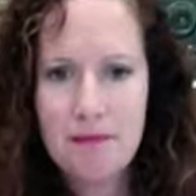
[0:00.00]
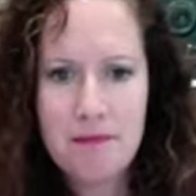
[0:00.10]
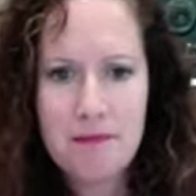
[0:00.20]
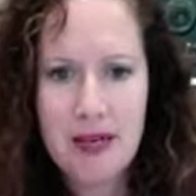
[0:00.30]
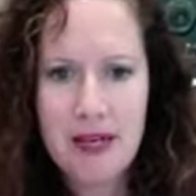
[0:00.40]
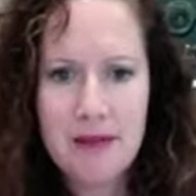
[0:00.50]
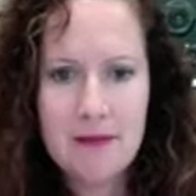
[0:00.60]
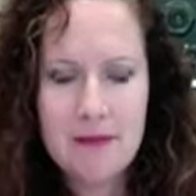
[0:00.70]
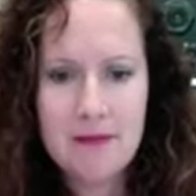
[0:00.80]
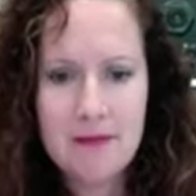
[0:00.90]
but
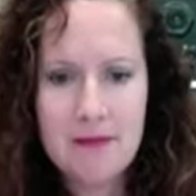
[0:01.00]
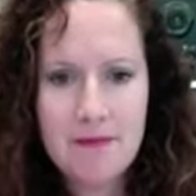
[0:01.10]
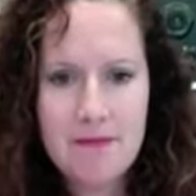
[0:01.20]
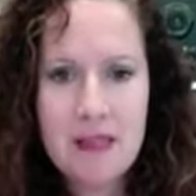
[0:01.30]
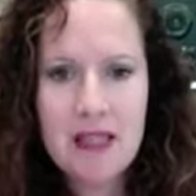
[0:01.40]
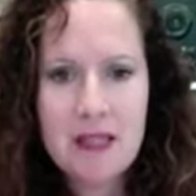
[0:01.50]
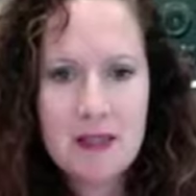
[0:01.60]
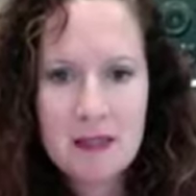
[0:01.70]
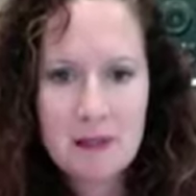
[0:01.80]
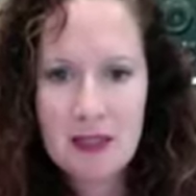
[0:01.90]
millions
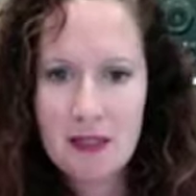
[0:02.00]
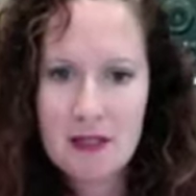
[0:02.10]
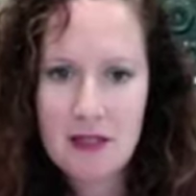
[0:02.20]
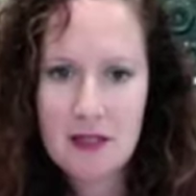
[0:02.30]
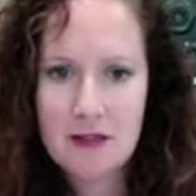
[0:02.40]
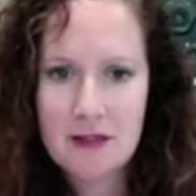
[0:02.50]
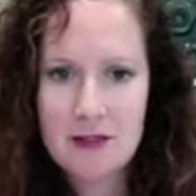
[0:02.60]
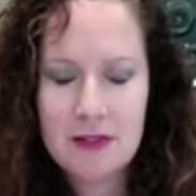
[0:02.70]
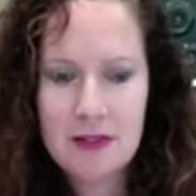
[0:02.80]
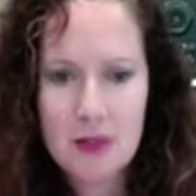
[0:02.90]
and millions of
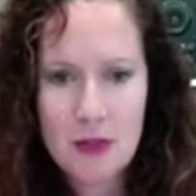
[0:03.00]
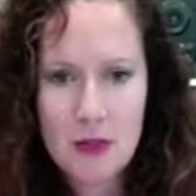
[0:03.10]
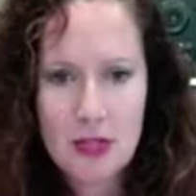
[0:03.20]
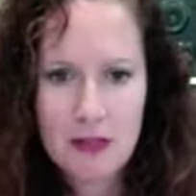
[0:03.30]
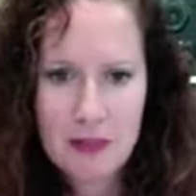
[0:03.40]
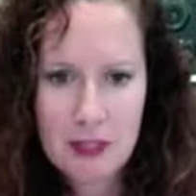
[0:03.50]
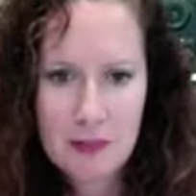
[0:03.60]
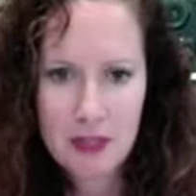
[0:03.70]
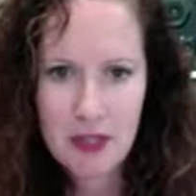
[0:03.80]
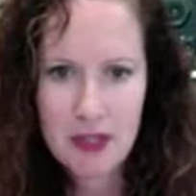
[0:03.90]
users on Facebook,